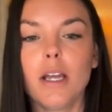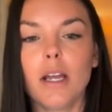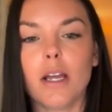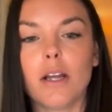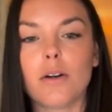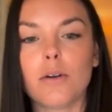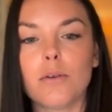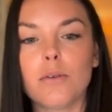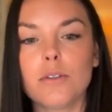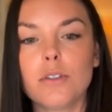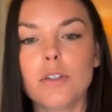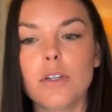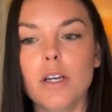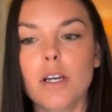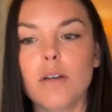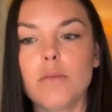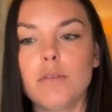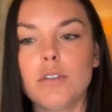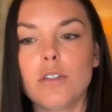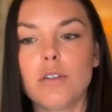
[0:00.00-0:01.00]
It also
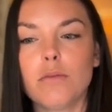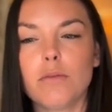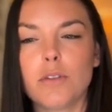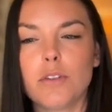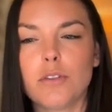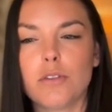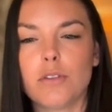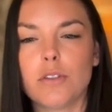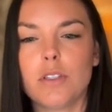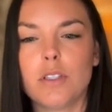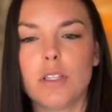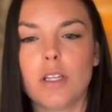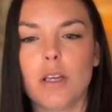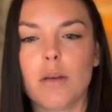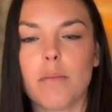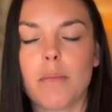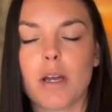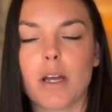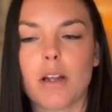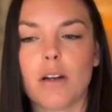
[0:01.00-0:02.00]
helps to reduce the
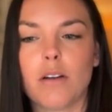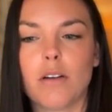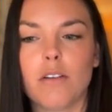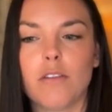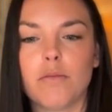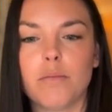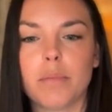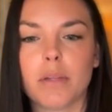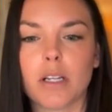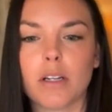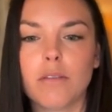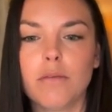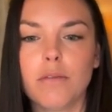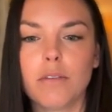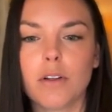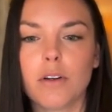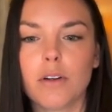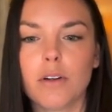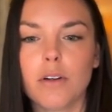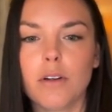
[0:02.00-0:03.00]
amount of blood
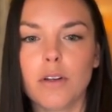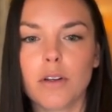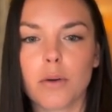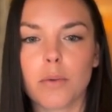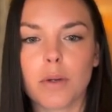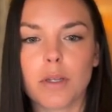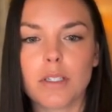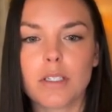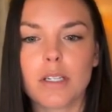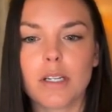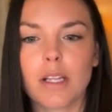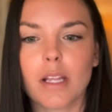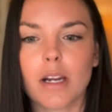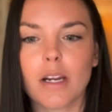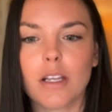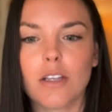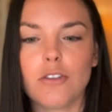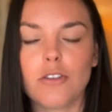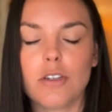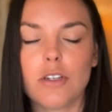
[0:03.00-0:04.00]
flow going to
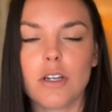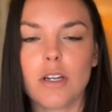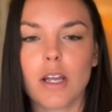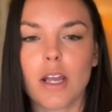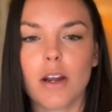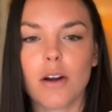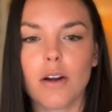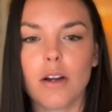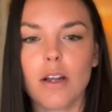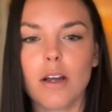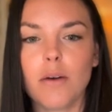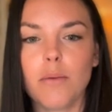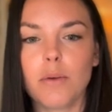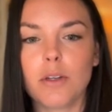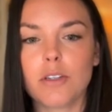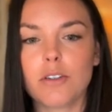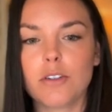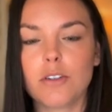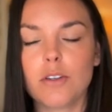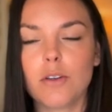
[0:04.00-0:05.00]
that injured area,
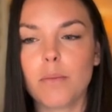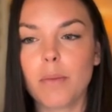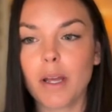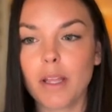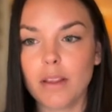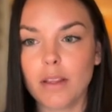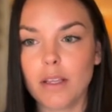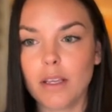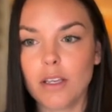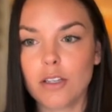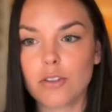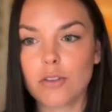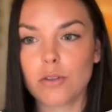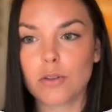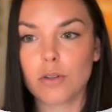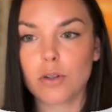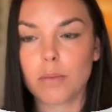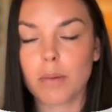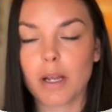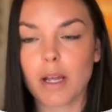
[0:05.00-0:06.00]
which you might think is
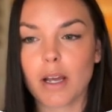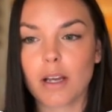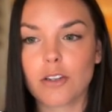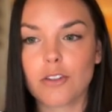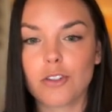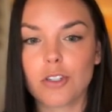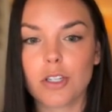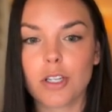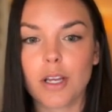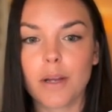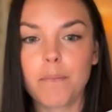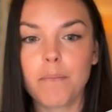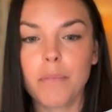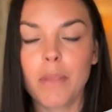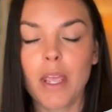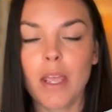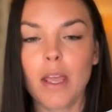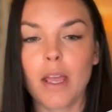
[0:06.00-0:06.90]
good, but actually